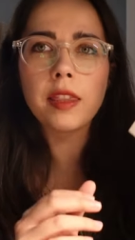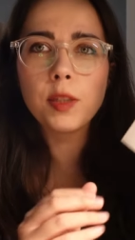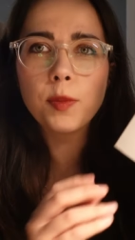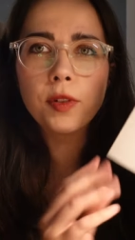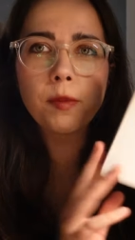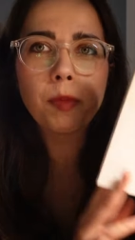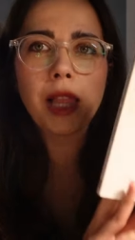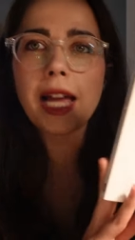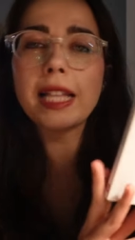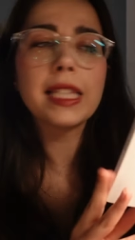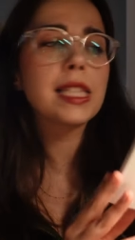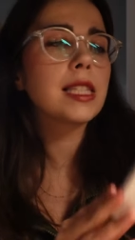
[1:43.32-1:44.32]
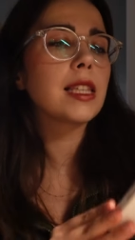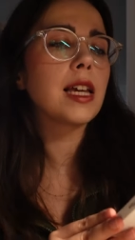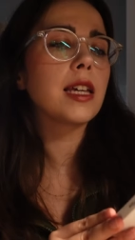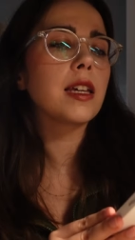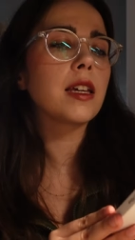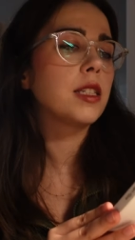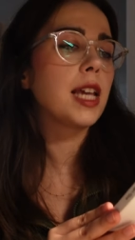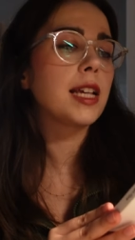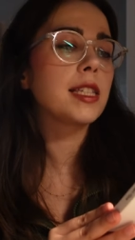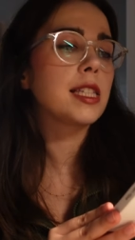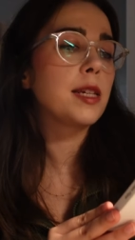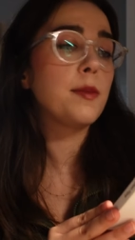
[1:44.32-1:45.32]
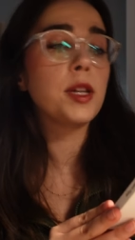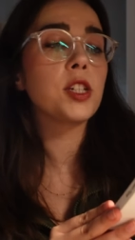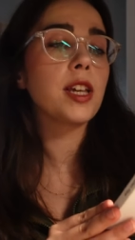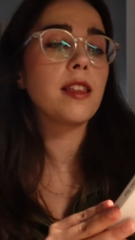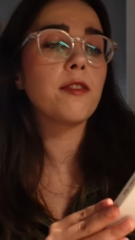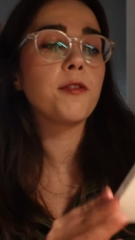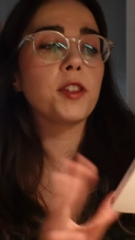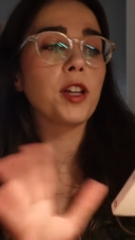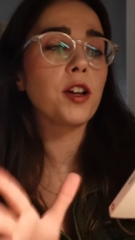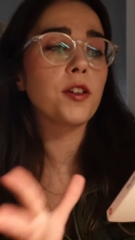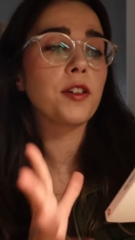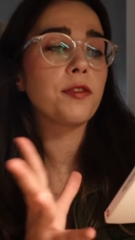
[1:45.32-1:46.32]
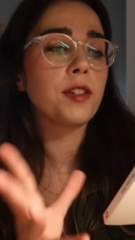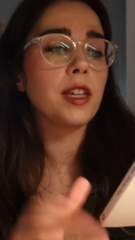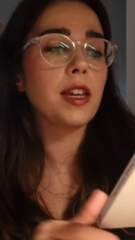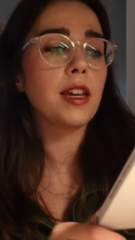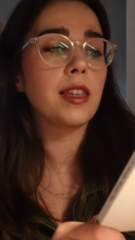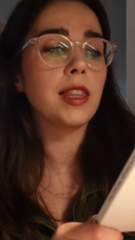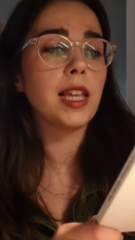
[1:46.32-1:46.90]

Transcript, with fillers: this book blends like text, image and photography, and